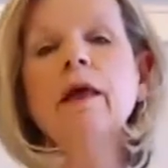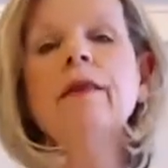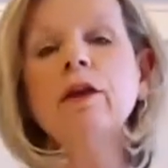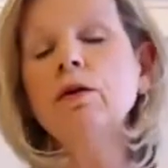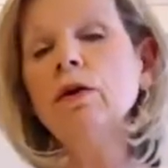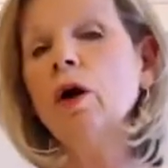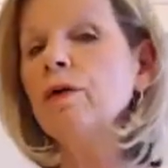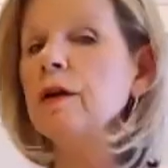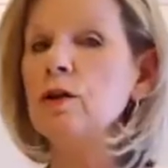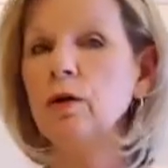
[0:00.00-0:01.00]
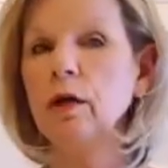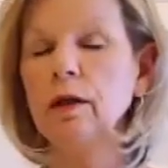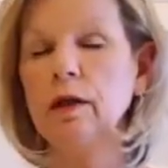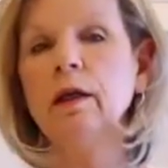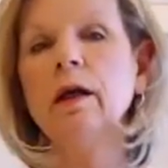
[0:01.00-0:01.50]
then you know that you
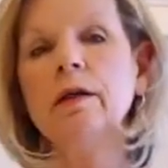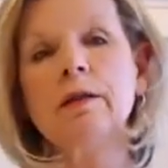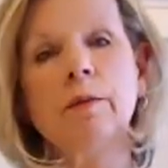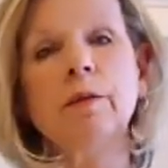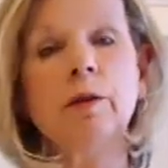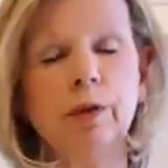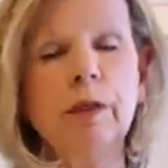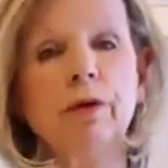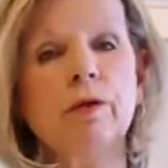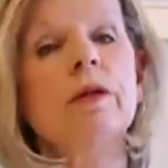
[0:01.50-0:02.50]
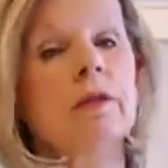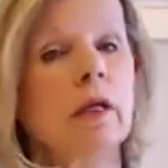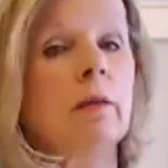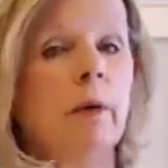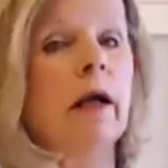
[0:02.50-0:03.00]
can get some complete proteins
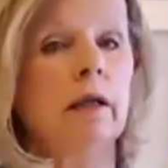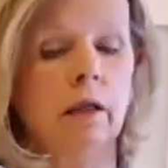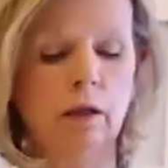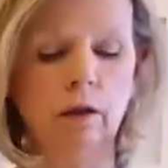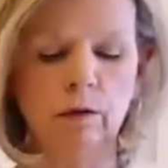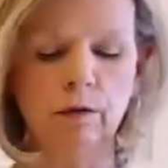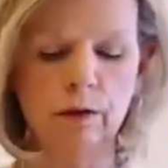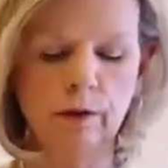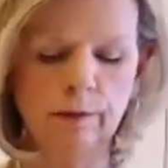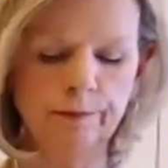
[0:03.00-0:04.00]
that the body can use.